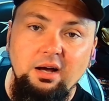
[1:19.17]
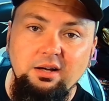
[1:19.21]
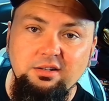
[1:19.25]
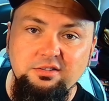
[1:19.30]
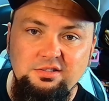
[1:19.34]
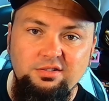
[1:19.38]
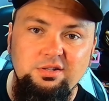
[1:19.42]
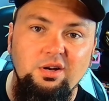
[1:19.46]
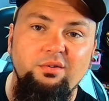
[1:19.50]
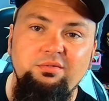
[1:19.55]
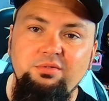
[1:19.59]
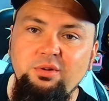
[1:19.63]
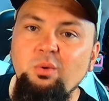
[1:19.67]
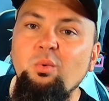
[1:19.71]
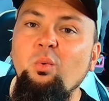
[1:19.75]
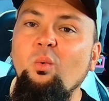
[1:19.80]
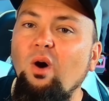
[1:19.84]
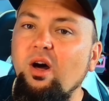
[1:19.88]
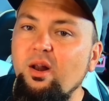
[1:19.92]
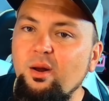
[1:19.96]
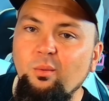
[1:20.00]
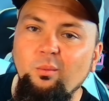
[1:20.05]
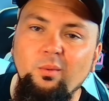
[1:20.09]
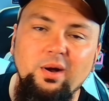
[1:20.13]
So if you
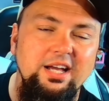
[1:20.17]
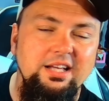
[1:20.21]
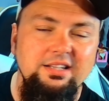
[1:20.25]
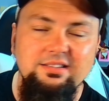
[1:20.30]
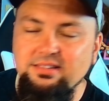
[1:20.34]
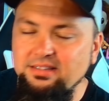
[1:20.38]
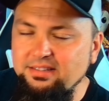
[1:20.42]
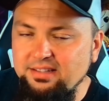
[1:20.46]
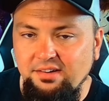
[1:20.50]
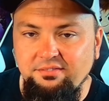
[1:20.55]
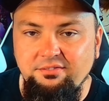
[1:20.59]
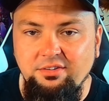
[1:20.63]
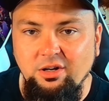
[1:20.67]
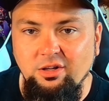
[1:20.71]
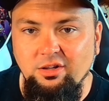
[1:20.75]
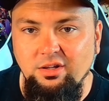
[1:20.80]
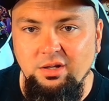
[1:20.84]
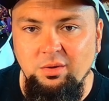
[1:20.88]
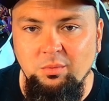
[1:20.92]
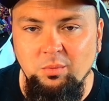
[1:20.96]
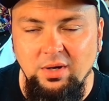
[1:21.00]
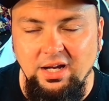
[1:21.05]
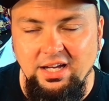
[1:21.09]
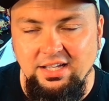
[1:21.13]
want to wait,
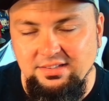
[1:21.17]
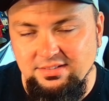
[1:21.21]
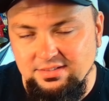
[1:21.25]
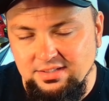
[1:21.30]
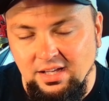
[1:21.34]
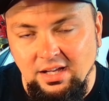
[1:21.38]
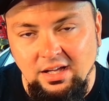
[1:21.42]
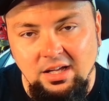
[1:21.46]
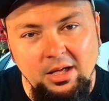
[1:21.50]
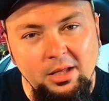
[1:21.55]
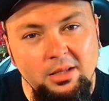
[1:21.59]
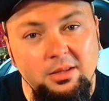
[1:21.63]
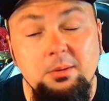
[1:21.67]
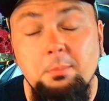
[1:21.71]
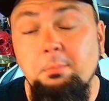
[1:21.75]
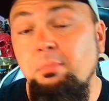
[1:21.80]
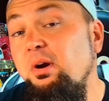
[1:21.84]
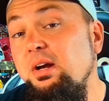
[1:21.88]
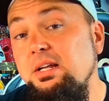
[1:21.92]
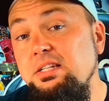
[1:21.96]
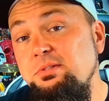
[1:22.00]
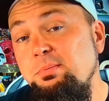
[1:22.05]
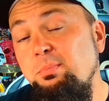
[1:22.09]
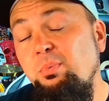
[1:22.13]
definitely wait. The
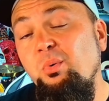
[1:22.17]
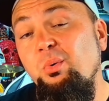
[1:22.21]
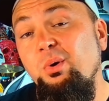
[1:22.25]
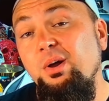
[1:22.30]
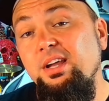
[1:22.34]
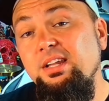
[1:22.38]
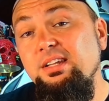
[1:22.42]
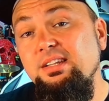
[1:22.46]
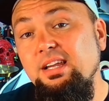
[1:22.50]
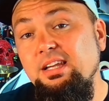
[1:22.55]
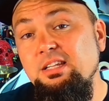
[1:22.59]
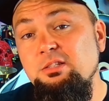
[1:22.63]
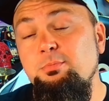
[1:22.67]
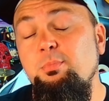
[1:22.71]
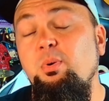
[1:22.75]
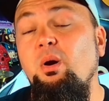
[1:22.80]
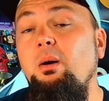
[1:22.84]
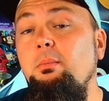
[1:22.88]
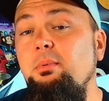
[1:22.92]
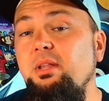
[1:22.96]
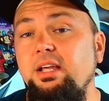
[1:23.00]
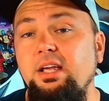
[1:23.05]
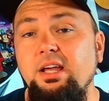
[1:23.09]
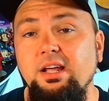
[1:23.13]
price point is
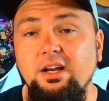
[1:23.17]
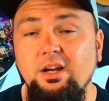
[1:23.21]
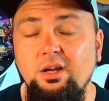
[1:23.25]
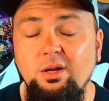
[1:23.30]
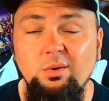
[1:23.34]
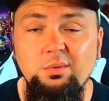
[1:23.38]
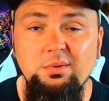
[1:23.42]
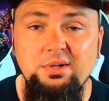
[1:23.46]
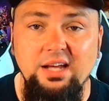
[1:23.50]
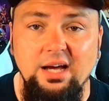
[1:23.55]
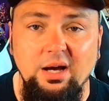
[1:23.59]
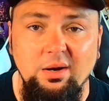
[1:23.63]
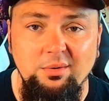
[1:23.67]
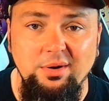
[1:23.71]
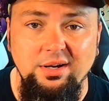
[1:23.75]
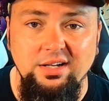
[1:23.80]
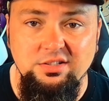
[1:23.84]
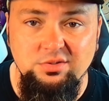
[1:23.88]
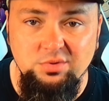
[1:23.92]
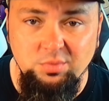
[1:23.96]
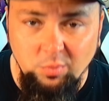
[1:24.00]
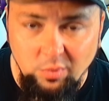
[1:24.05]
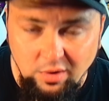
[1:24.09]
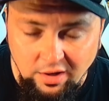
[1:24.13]
probably going to go down
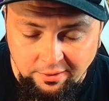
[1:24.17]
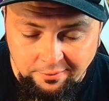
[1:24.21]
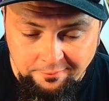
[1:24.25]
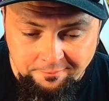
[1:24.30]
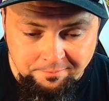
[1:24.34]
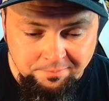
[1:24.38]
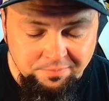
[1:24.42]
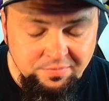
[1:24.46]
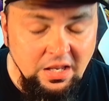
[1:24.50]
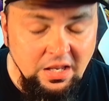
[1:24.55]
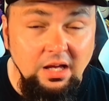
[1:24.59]
as well.